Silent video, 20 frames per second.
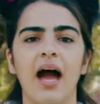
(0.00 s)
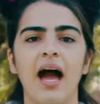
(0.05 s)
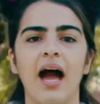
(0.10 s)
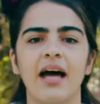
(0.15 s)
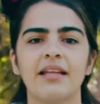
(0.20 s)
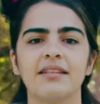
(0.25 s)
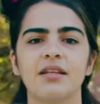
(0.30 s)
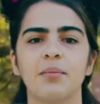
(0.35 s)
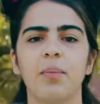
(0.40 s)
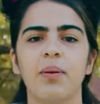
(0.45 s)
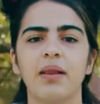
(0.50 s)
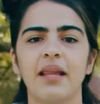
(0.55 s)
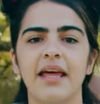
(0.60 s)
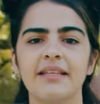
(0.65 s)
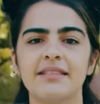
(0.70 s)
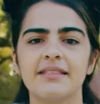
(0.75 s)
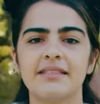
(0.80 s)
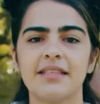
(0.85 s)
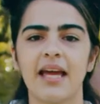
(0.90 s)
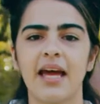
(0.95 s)
add the
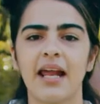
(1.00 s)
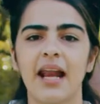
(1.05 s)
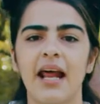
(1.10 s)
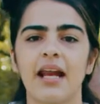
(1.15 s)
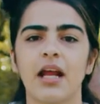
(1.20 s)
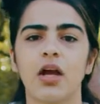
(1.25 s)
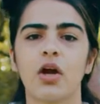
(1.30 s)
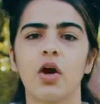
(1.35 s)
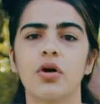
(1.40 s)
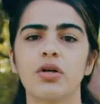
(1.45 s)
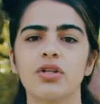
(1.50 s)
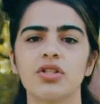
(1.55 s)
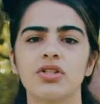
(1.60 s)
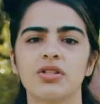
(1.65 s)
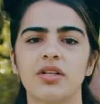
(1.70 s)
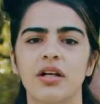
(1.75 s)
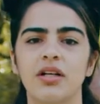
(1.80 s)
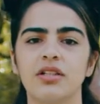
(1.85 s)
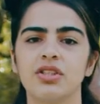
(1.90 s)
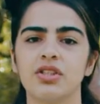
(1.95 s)
plain sand and the
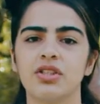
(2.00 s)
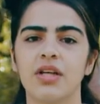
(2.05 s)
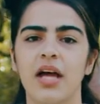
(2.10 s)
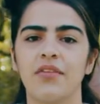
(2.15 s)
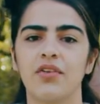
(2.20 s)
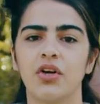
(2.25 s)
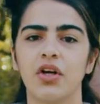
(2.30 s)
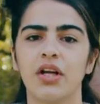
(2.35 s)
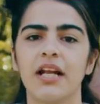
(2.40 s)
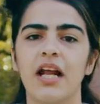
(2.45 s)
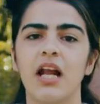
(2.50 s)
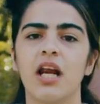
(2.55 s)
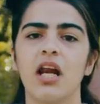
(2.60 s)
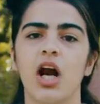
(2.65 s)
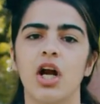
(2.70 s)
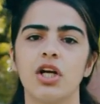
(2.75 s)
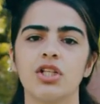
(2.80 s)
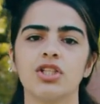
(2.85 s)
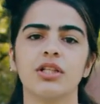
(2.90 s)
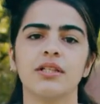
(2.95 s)
cornstarch together in a
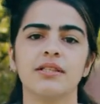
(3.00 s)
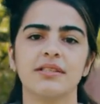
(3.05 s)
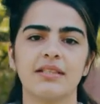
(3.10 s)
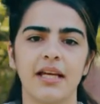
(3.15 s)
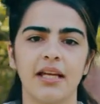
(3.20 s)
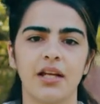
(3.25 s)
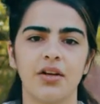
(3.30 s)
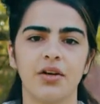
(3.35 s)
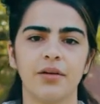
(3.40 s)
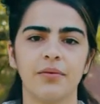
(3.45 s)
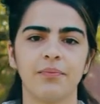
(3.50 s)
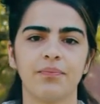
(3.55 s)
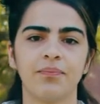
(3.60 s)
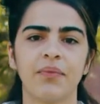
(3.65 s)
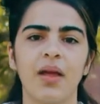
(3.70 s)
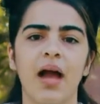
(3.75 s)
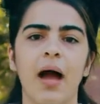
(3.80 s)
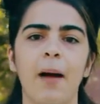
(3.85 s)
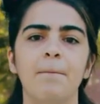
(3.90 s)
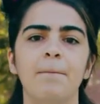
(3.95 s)
large container
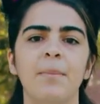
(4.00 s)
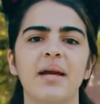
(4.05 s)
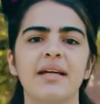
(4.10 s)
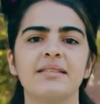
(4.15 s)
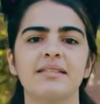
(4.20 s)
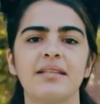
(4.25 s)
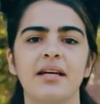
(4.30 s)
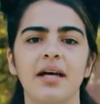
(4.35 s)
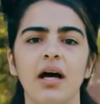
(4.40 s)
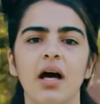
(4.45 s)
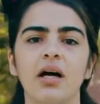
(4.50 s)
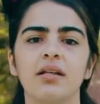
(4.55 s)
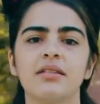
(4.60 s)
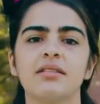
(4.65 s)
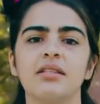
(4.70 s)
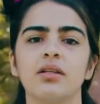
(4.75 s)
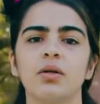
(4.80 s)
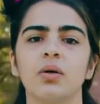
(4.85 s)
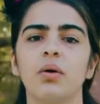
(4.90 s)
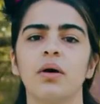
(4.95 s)
and mix it
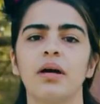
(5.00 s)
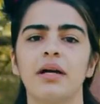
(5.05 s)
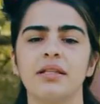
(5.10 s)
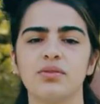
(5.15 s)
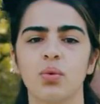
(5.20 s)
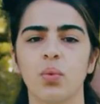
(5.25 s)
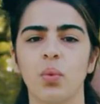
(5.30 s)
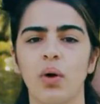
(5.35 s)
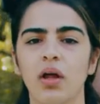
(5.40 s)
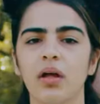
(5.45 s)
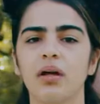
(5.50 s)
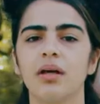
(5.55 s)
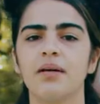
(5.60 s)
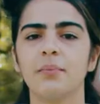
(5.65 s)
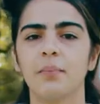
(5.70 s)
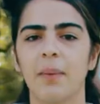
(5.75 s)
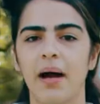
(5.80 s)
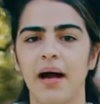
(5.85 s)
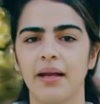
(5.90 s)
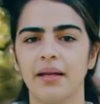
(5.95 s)
until it's well
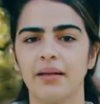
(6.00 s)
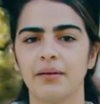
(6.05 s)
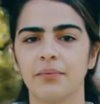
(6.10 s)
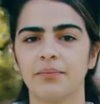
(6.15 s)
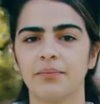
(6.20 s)
combined.